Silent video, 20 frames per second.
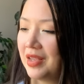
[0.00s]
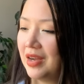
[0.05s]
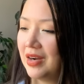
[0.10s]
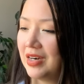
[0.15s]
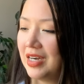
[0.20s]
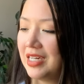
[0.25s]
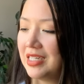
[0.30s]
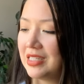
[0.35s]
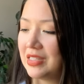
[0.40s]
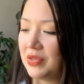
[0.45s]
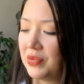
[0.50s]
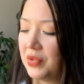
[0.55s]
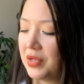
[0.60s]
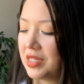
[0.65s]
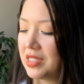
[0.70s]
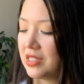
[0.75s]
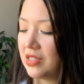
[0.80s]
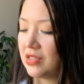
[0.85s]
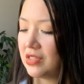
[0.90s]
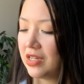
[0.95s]
All right, so we'll
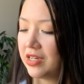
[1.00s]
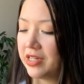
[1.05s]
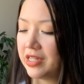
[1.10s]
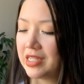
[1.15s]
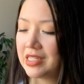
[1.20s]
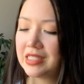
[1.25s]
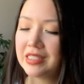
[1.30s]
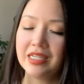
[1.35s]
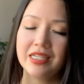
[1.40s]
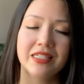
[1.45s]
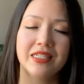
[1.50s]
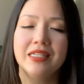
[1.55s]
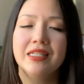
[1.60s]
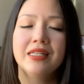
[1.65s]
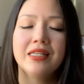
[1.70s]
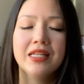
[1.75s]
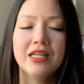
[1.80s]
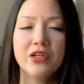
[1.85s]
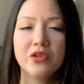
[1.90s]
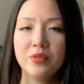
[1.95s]
continue on and
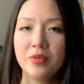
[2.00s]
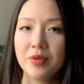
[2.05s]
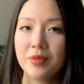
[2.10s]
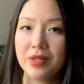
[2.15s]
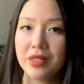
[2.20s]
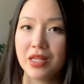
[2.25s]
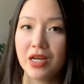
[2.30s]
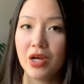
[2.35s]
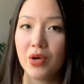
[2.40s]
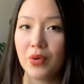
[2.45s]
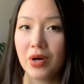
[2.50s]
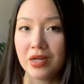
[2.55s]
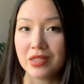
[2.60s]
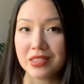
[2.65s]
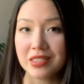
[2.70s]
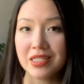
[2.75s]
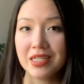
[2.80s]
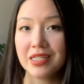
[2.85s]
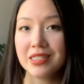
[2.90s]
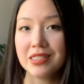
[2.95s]
extended. Link will be below. I'll
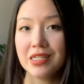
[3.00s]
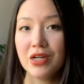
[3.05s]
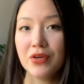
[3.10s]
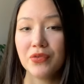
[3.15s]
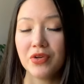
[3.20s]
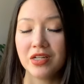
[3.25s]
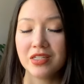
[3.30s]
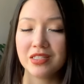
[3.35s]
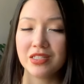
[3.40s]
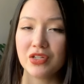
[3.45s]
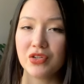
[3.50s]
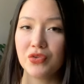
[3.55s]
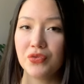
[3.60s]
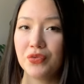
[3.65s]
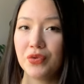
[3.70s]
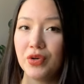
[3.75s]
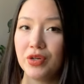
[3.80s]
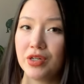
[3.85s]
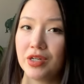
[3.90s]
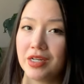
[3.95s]
see you guys there, and I'll see you
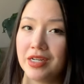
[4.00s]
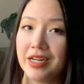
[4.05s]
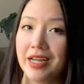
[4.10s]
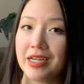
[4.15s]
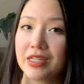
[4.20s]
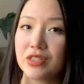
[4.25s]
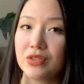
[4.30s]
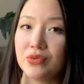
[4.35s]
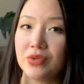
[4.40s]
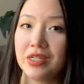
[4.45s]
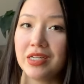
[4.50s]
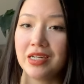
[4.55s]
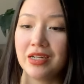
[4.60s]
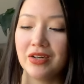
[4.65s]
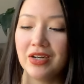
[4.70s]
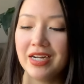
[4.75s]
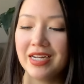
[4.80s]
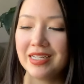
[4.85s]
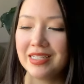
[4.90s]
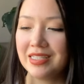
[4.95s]
for your next reading.
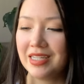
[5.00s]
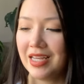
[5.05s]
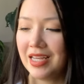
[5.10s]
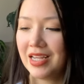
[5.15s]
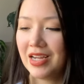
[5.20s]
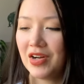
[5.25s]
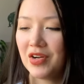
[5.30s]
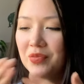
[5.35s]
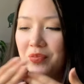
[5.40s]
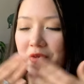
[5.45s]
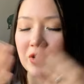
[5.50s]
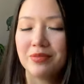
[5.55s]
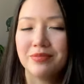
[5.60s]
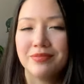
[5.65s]
All right, take care.